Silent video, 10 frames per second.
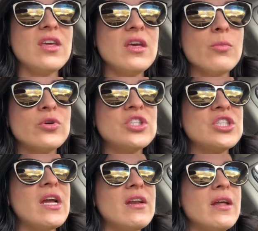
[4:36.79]
I think he
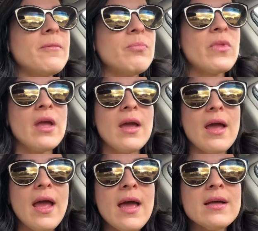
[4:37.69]
appreciated it,
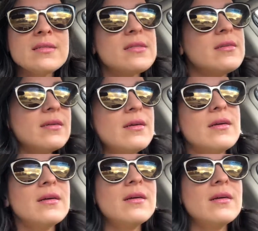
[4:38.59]
and